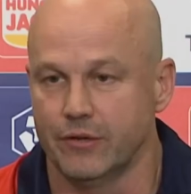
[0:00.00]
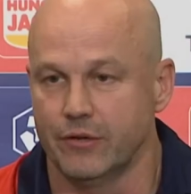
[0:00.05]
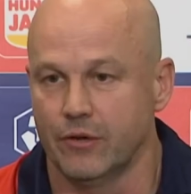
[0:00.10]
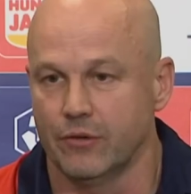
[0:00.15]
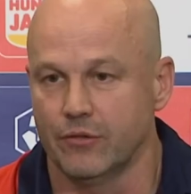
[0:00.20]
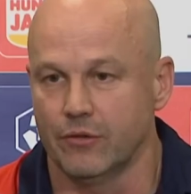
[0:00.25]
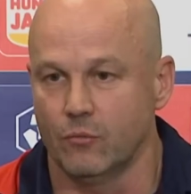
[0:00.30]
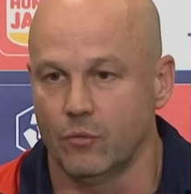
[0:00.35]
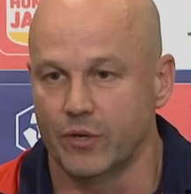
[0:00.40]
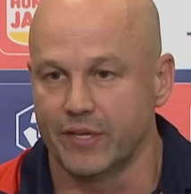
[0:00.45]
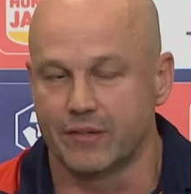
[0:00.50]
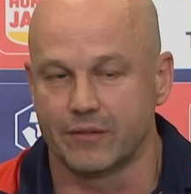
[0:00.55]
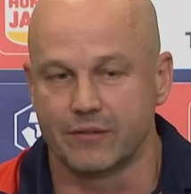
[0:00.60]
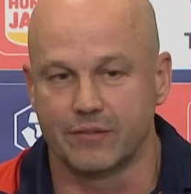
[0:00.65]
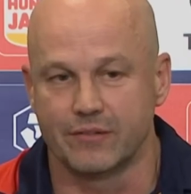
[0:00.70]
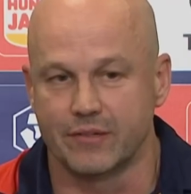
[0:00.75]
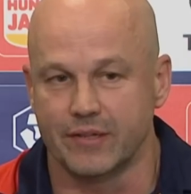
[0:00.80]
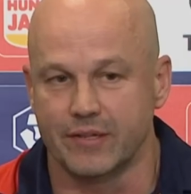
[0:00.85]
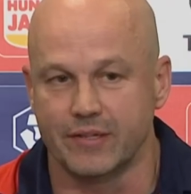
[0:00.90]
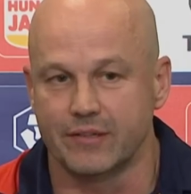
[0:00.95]
Not that we can
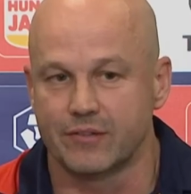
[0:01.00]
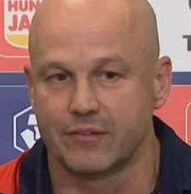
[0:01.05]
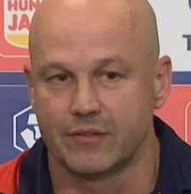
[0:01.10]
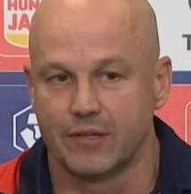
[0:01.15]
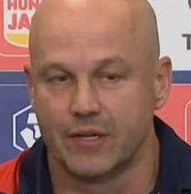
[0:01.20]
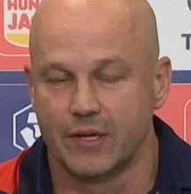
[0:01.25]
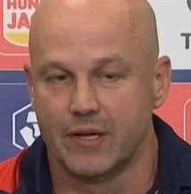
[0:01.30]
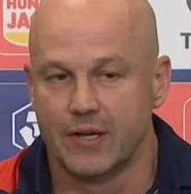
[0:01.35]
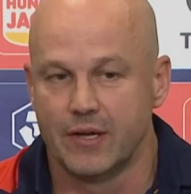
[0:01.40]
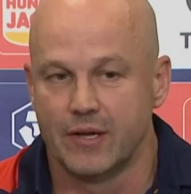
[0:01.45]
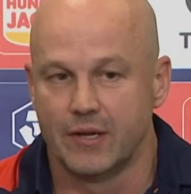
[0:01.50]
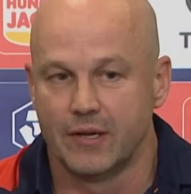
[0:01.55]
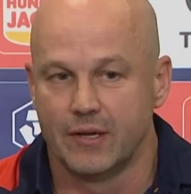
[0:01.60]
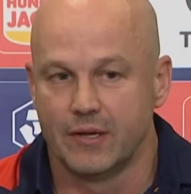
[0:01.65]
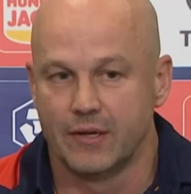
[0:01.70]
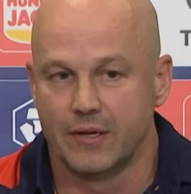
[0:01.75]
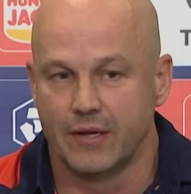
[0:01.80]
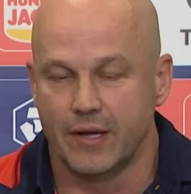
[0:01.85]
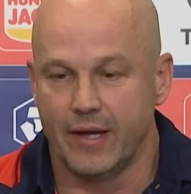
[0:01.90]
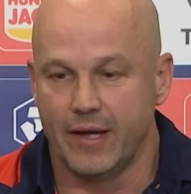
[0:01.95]
see. It's
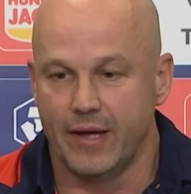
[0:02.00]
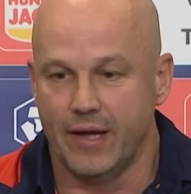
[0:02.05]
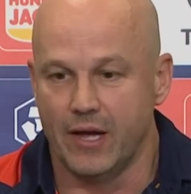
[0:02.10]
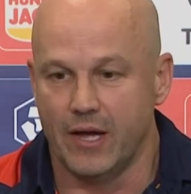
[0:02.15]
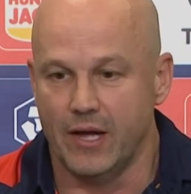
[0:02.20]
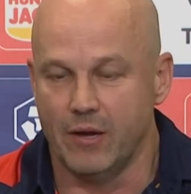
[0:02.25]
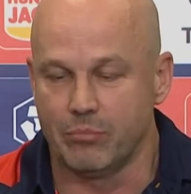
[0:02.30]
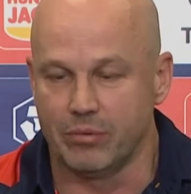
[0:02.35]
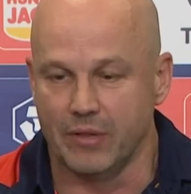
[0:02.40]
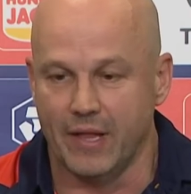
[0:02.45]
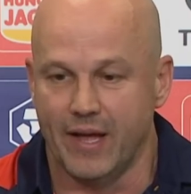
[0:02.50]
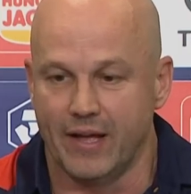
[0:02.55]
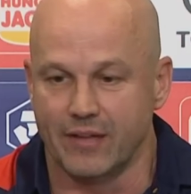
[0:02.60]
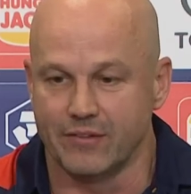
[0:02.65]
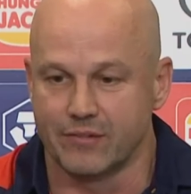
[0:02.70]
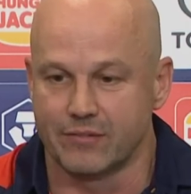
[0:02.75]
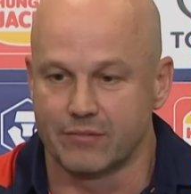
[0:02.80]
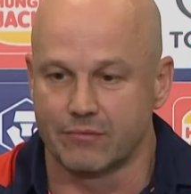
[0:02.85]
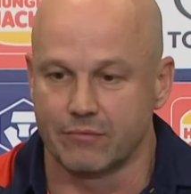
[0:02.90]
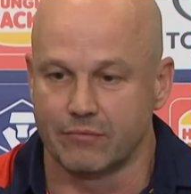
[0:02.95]
our
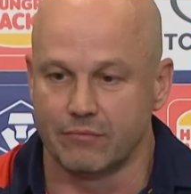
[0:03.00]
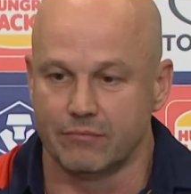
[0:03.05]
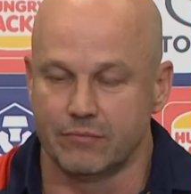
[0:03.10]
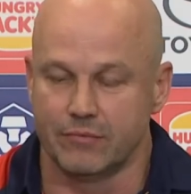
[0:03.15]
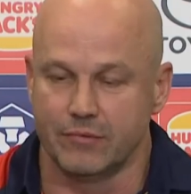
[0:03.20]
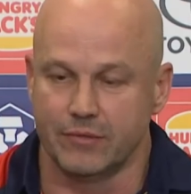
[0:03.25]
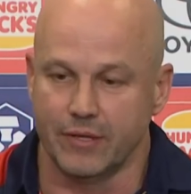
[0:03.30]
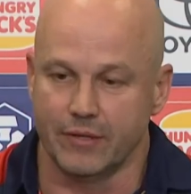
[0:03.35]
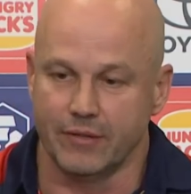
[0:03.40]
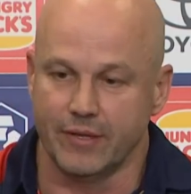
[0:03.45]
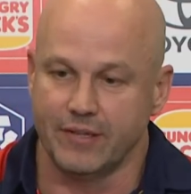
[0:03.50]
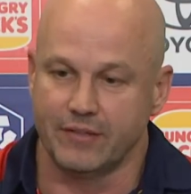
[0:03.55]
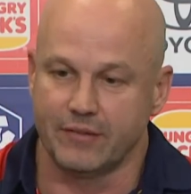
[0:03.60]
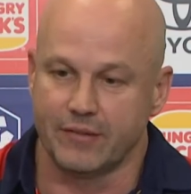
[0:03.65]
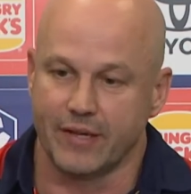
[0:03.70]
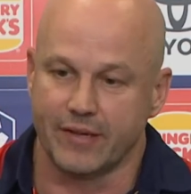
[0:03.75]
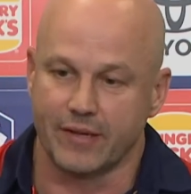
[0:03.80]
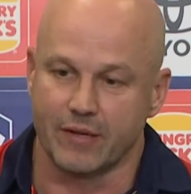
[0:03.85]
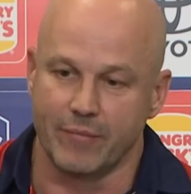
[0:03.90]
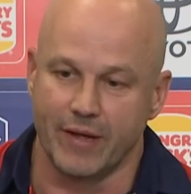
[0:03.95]
players, you know,
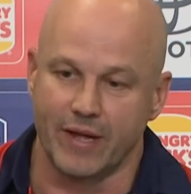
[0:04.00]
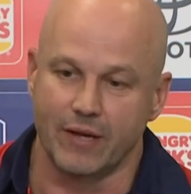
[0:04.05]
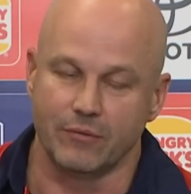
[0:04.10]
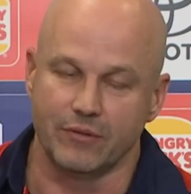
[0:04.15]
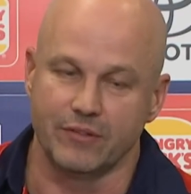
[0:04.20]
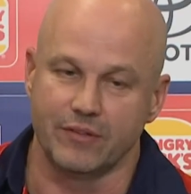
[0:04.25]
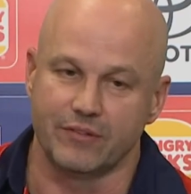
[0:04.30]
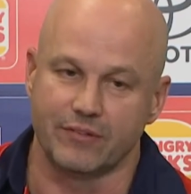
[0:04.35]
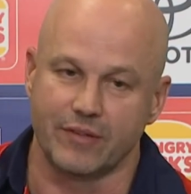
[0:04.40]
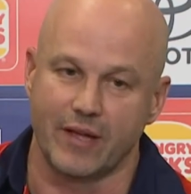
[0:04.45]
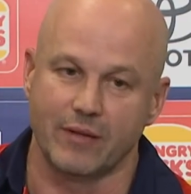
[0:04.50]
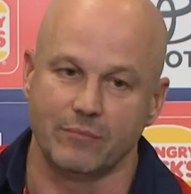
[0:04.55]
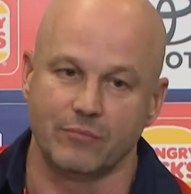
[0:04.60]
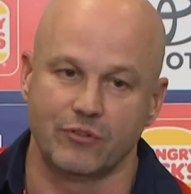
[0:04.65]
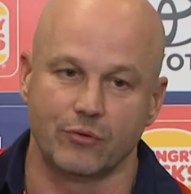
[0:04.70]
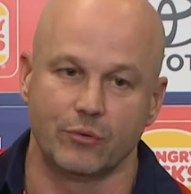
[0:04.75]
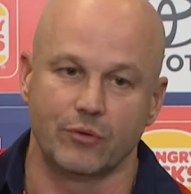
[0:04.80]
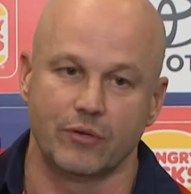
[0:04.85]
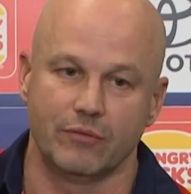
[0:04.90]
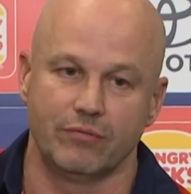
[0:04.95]
they come out with the same
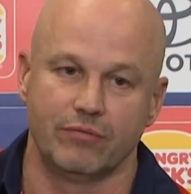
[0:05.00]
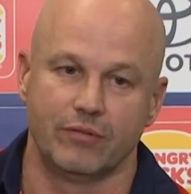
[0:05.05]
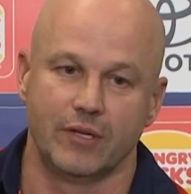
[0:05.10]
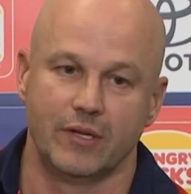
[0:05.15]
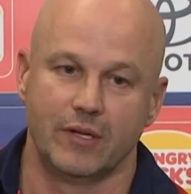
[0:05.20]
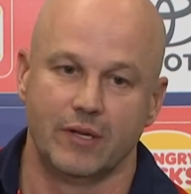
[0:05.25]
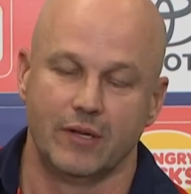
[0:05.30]
sort of